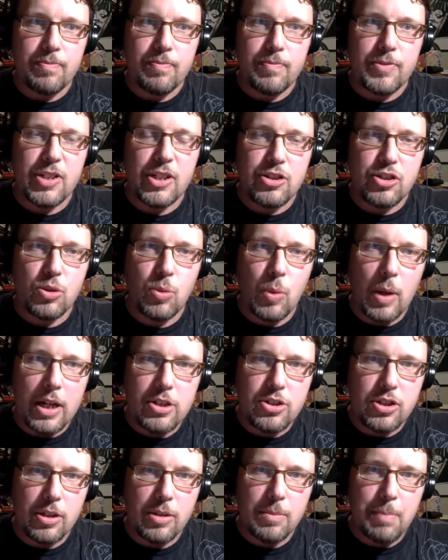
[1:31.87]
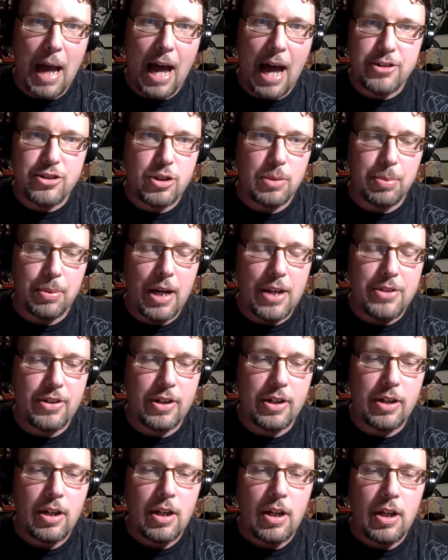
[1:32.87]
situation, past or
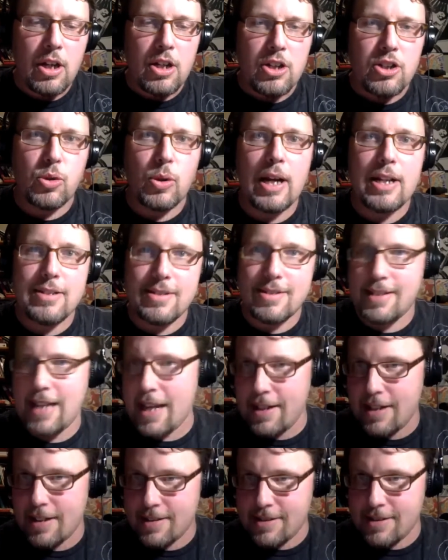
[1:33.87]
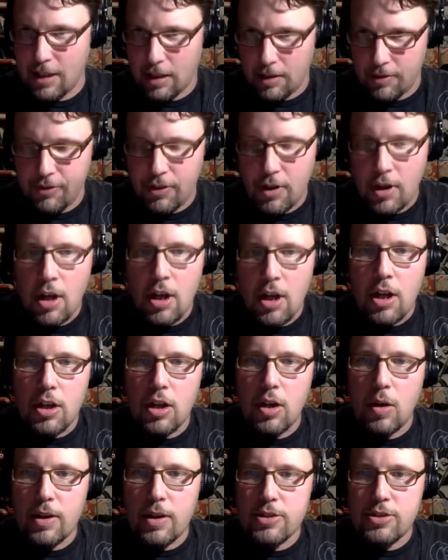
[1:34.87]
present, transcend itself, you
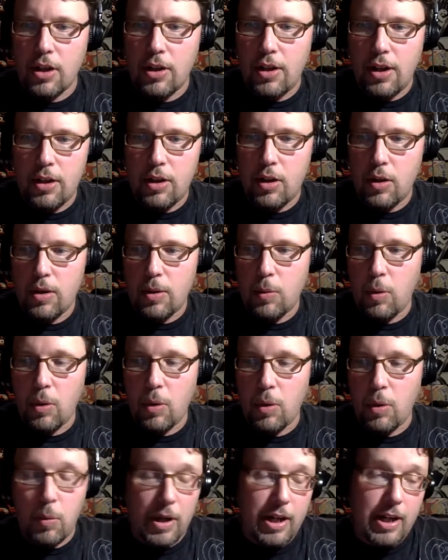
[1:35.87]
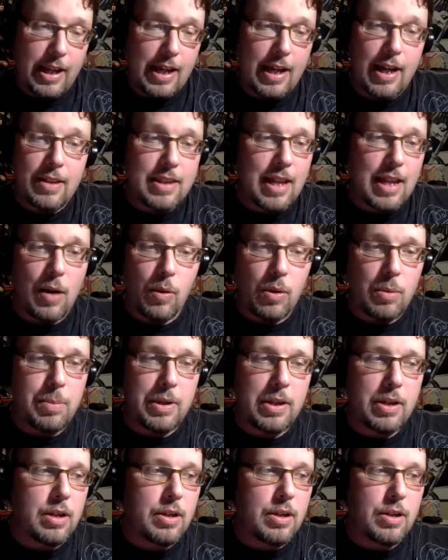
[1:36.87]
know, is, you know, one way to get at that would
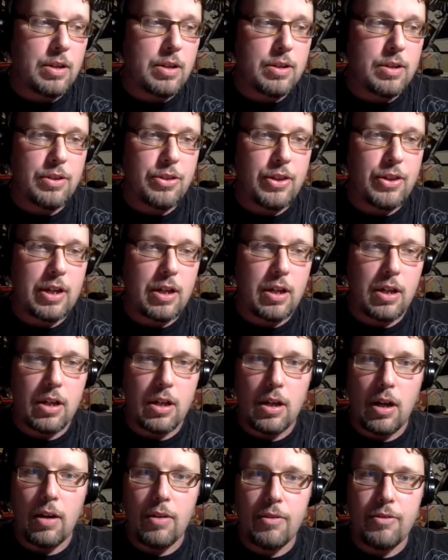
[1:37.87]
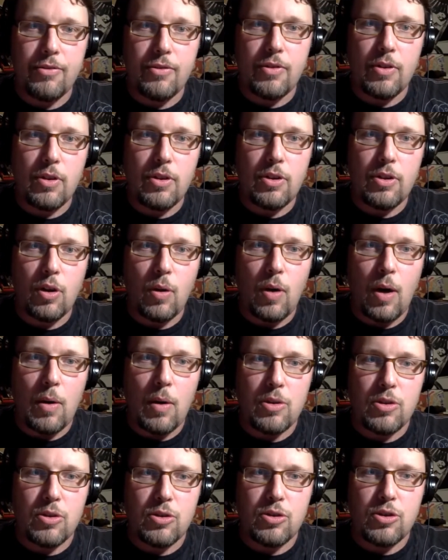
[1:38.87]
be to think of, you know,
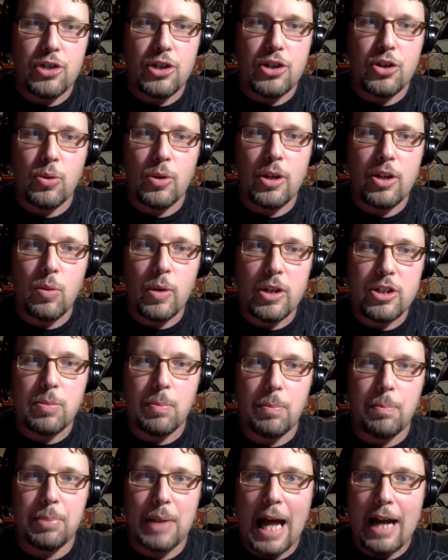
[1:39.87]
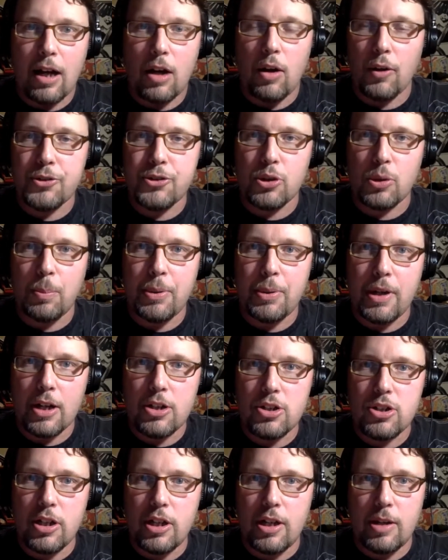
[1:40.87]
the degree to which Black cultural
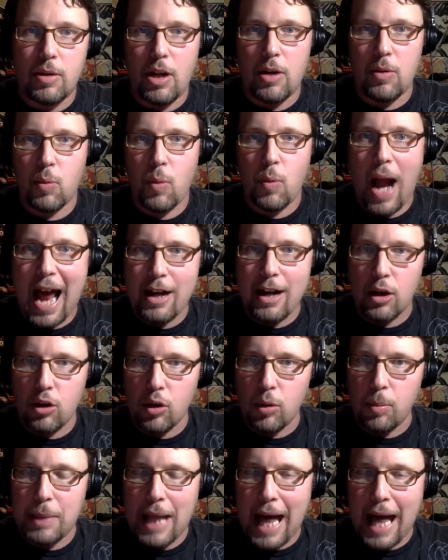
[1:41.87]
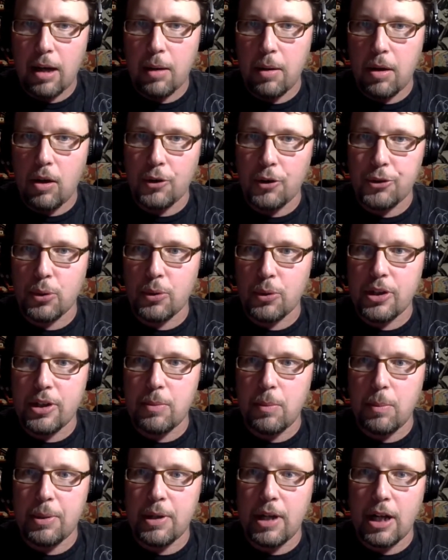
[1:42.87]
production and radical Black cultural
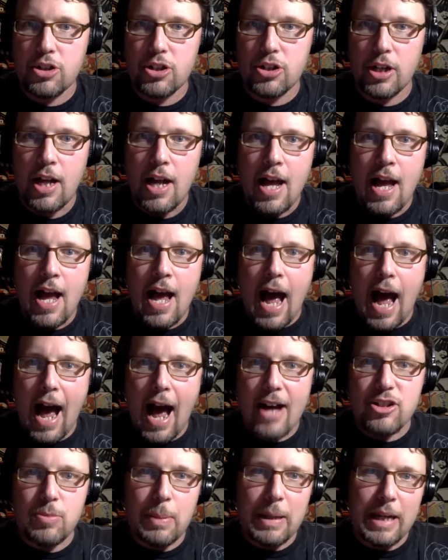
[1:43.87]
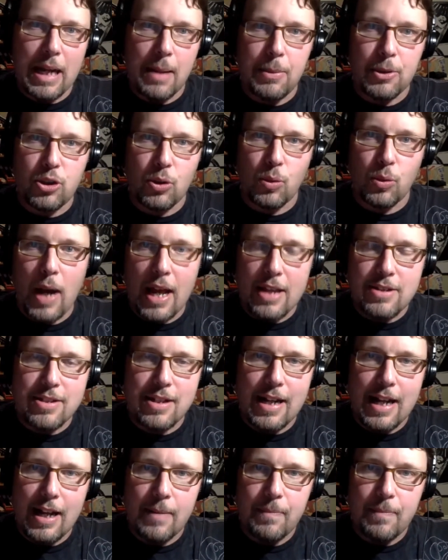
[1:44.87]
production has been able to
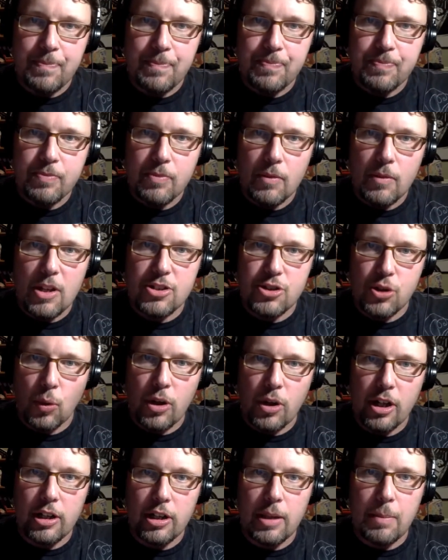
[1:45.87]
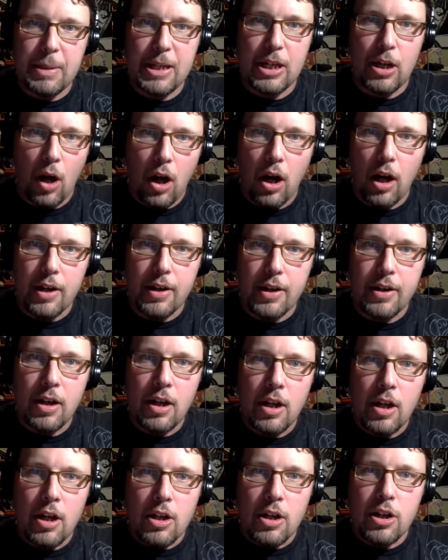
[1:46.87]
resonate historically beyond,
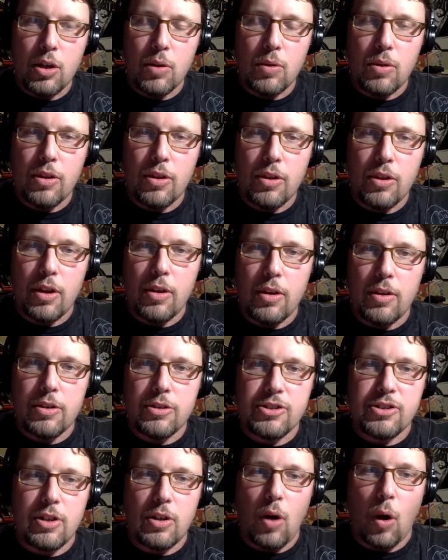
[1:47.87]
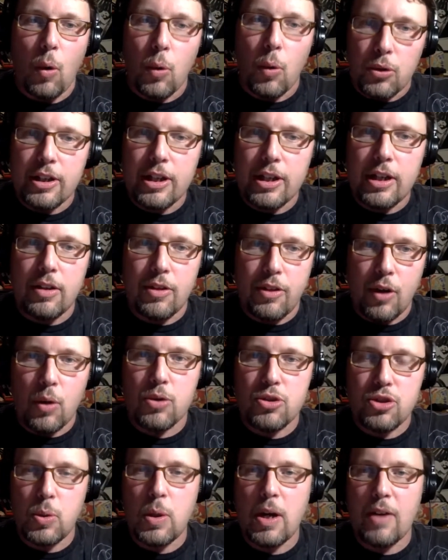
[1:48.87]
you know, only
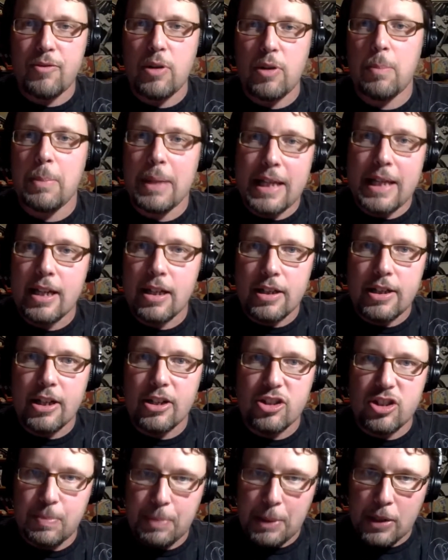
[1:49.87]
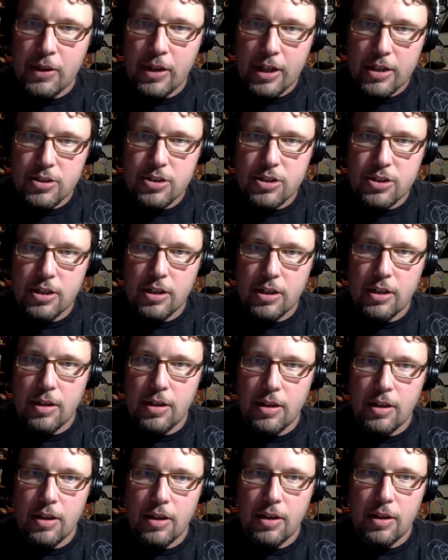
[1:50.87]
those who have immediately experienced
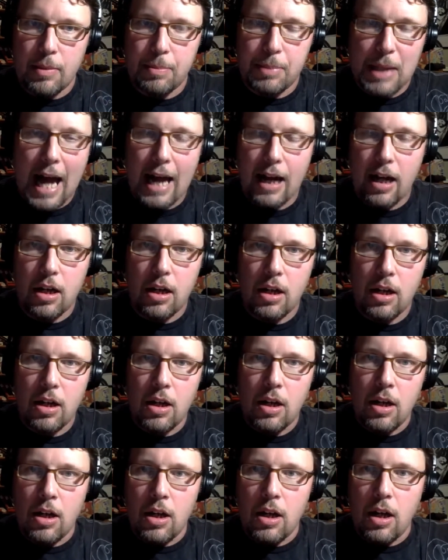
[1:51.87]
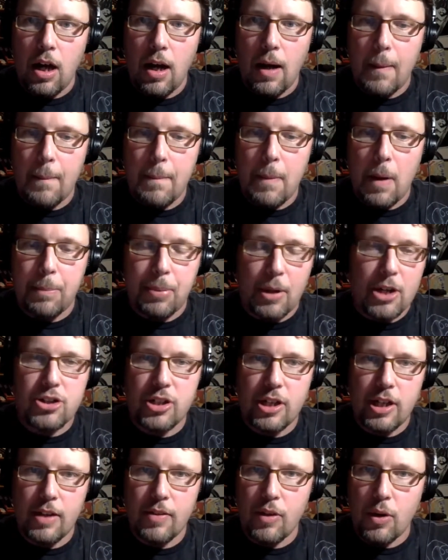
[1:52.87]
Black
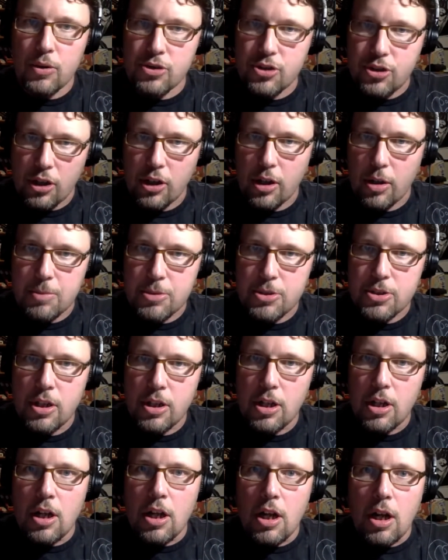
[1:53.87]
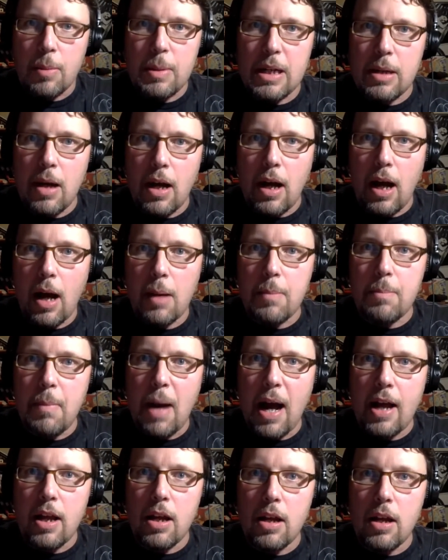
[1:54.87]
oppression in those terms. I mean,
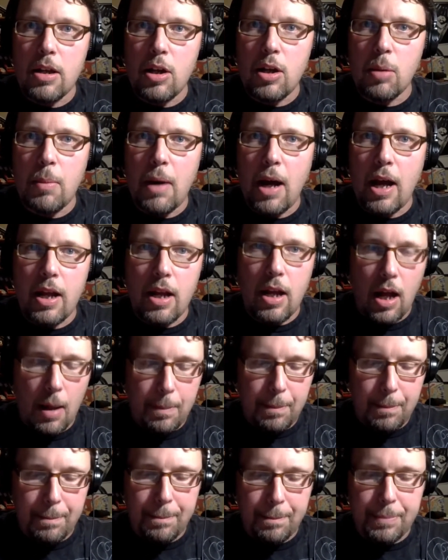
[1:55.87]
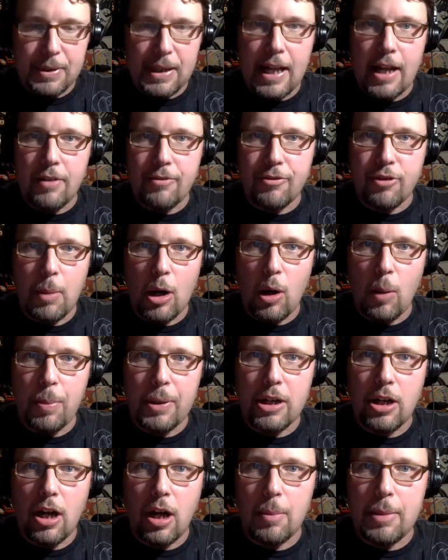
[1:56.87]
my plan for my
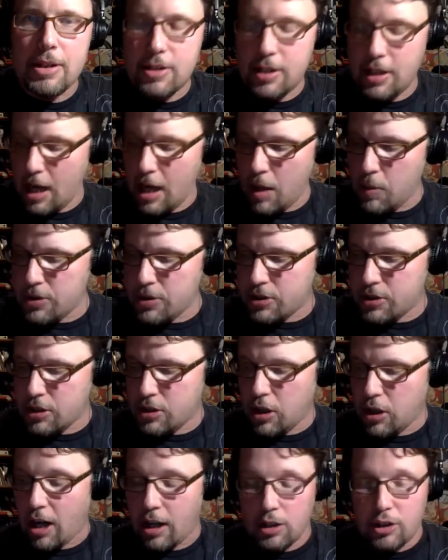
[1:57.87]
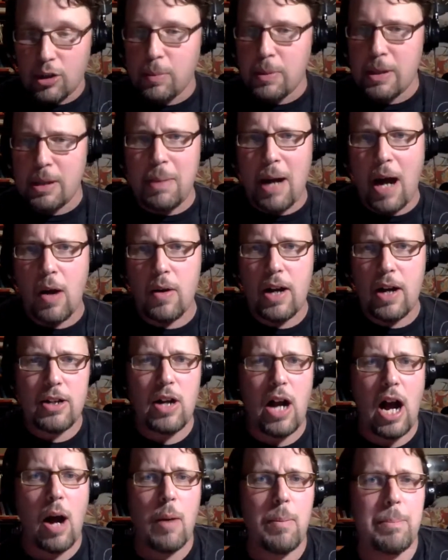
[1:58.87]
opening comment tonight was to talk a little bit about, you
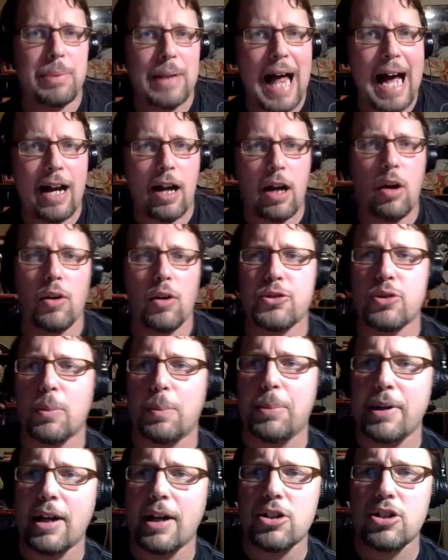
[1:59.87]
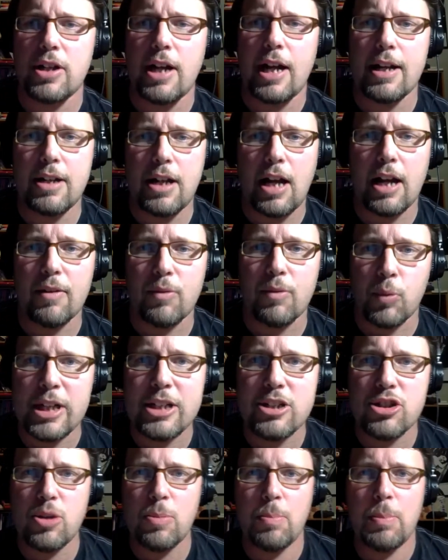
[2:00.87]
know, how Black cultural production had kind of
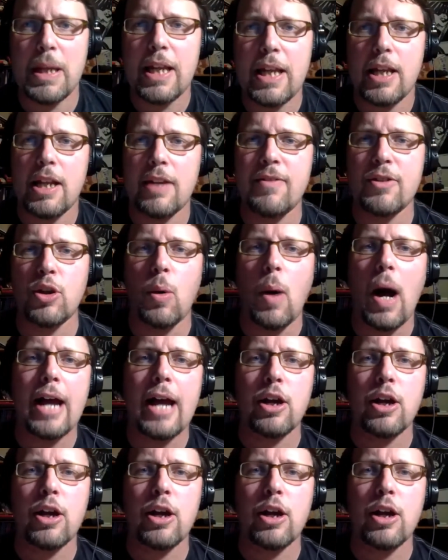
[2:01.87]
reached me, even though I